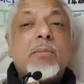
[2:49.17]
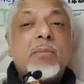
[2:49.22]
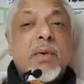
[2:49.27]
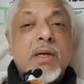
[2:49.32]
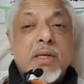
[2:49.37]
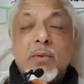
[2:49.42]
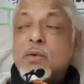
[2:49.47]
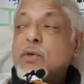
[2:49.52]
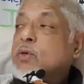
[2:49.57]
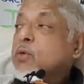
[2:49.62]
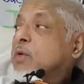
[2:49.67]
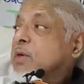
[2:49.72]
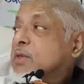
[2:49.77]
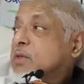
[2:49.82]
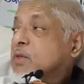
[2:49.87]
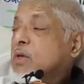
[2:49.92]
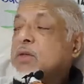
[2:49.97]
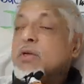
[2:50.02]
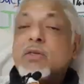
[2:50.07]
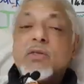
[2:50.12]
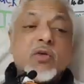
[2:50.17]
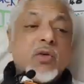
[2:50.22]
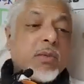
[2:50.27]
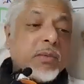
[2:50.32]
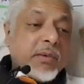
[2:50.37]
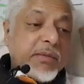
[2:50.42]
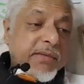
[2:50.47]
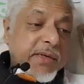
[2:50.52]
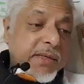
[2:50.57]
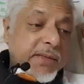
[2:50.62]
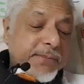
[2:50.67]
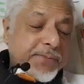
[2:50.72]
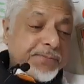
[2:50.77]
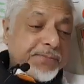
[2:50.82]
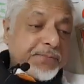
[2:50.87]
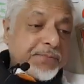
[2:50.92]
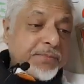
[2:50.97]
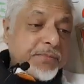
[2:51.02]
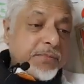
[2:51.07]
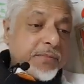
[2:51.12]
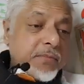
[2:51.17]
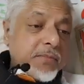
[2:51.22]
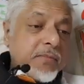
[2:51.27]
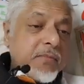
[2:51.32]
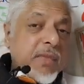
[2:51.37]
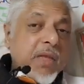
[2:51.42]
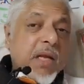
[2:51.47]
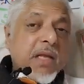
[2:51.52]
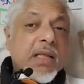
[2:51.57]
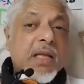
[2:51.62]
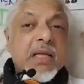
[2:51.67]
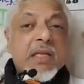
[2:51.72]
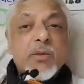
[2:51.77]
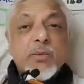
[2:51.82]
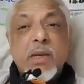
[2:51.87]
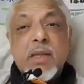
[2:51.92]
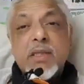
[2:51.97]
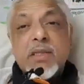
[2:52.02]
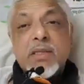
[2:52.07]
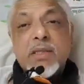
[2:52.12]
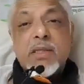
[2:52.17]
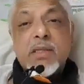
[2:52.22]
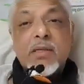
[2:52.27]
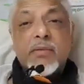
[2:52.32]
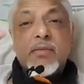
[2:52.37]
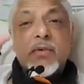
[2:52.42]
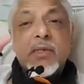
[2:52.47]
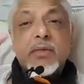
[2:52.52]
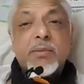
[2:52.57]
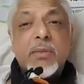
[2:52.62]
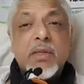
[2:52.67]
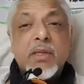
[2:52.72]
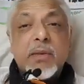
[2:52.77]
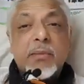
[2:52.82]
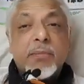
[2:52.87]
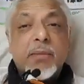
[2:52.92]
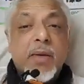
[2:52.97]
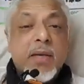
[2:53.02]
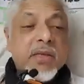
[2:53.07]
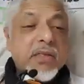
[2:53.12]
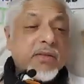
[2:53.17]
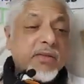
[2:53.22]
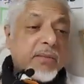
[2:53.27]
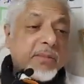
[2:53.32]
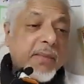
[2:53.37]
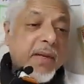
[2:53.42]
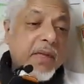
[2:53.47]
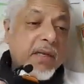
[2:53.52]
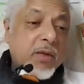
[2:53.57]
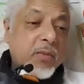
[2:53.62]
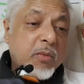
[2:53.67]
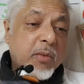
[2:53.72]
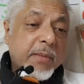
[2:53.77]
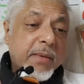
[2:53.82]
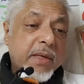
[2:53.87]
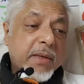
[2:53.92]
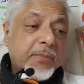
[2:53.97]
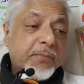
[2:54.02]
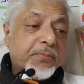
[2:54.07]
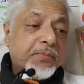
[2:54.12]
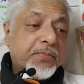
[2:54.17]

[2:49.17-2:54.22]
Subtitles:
but he will do a solid job of it. And that is why there's a difference between the brains of men and women.